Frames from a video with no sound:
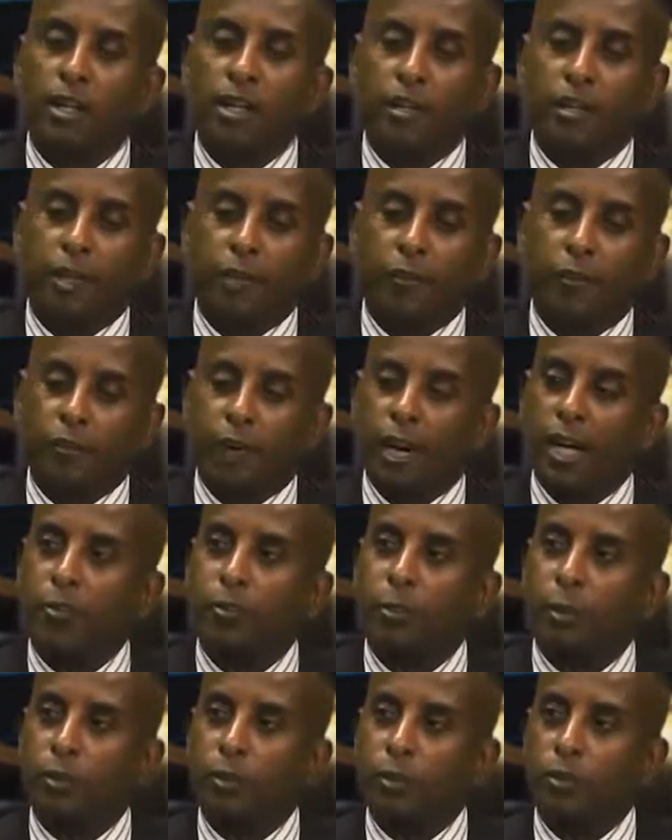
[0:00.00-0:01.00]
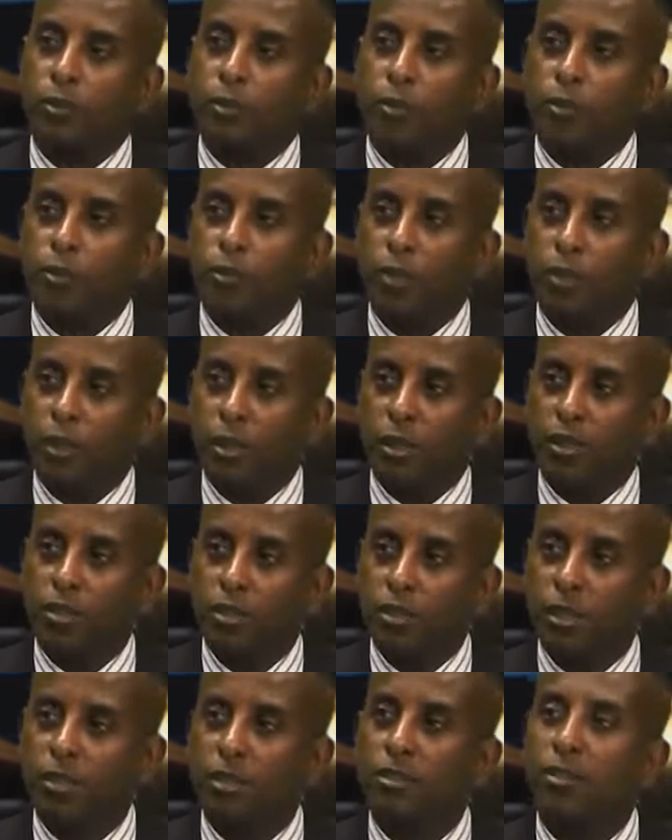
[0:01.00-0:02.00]
they invite people to
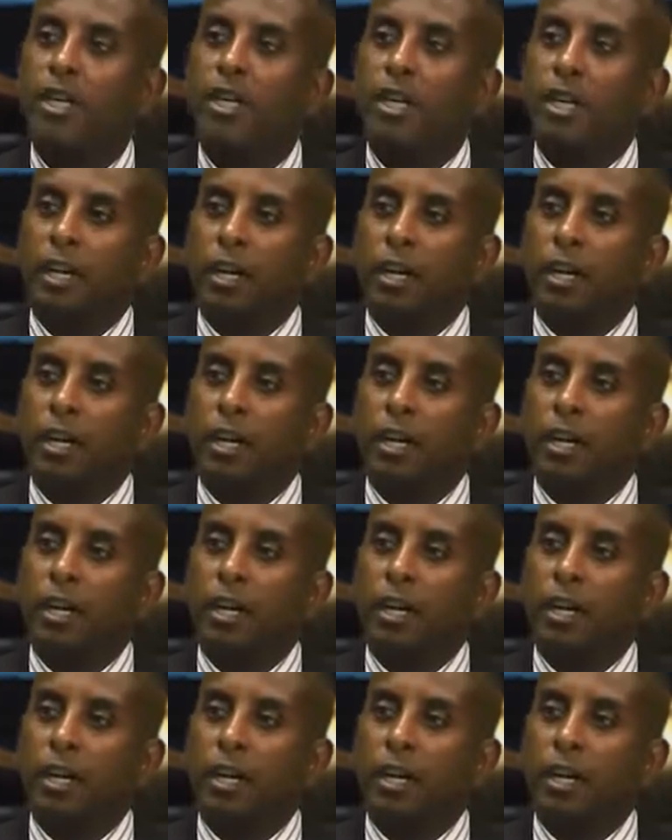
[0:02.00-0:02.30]
volunteer